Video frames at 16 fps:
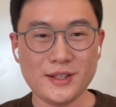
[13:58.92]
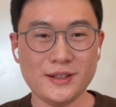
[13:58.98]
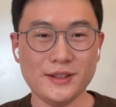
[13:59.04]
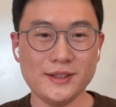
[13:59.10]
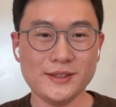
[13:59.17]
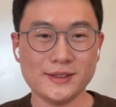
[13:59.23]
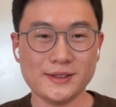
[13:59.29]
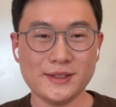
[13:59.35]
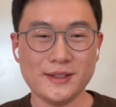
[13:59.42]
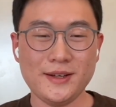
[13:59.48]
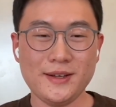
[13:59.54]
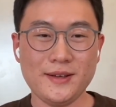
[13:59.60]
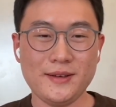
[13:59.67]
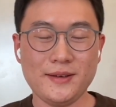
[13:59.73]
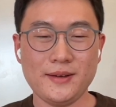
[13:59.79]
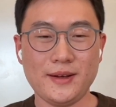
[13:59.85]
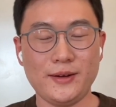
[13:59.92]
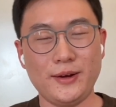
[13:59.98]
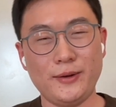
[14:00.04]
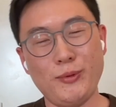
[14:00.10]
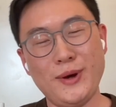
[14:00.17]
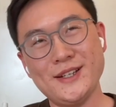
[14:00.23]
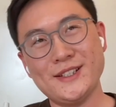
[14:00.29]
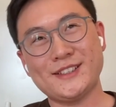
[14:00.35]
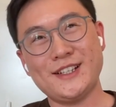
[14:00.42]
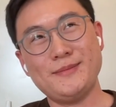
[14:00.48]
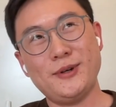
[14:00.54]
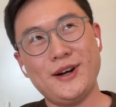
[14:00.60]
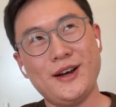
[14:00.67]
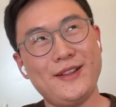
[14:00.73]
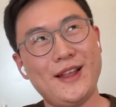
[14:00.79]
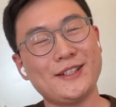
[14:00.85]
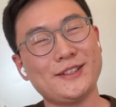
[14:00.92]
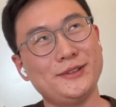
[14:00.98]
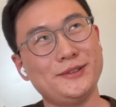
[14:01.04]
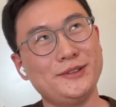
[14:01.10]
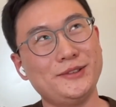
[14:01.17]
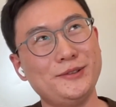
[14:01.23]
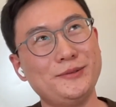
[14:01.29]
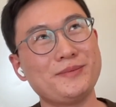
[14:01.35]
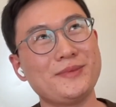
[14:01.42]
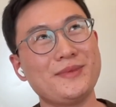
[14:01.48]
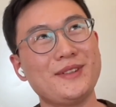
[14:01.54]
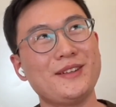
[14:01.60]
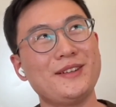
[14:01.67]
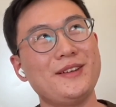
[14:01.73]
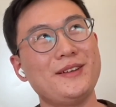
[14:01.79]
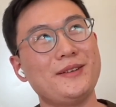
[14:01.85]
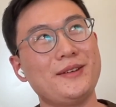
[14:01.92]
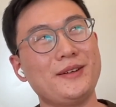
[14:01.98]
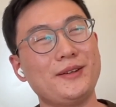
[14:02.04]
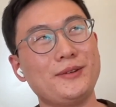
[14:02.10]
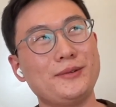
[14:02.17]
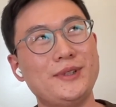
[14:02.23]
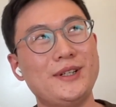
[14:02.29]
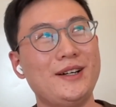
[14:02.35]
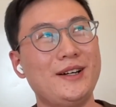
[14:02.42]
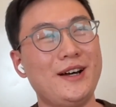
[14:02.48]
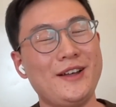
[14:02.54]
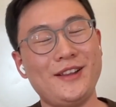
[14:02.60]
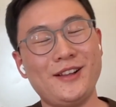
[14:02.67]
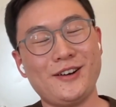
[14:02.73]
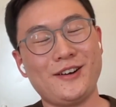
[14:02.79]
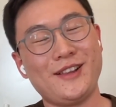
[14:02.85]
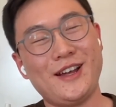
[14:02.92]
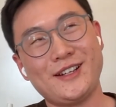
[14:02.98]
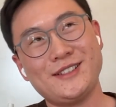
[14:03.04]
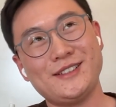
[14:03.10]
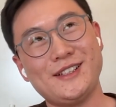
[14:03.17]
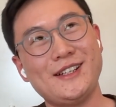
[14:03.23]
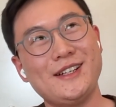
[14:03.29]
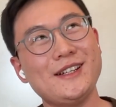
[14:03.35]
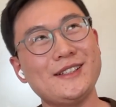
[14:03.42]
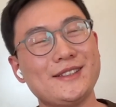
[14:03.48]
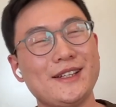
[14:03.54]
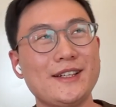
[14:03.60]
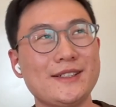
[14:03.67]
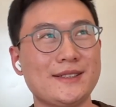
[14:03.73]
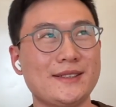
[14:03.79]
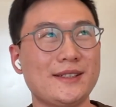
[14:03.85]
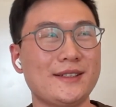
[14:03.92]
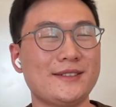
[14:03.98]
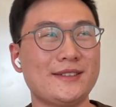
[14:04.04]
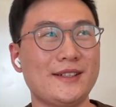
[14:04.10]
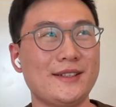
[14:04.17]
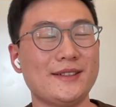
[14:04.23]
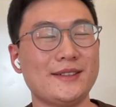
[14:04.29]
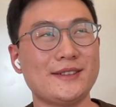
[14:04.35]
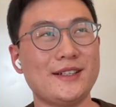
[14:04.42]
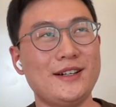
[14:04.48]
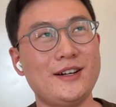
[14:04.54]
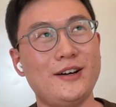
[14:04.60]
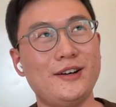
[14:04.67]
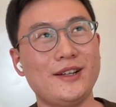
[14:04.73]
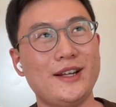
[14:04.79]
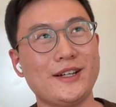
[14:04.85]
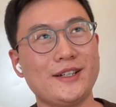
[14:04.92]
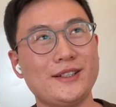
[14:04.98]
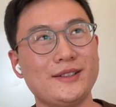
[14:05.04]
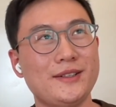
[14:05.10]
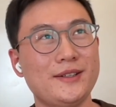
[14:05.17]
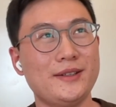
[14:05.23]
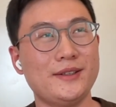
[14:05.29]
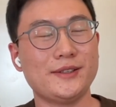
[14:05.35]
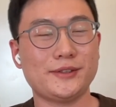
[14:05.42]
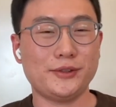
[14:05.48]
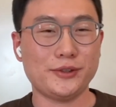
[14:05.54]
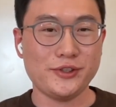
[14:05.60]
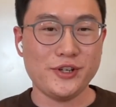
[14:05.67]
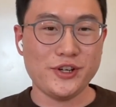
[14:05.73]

Yes. One example I like to do an analog, like is somehow like social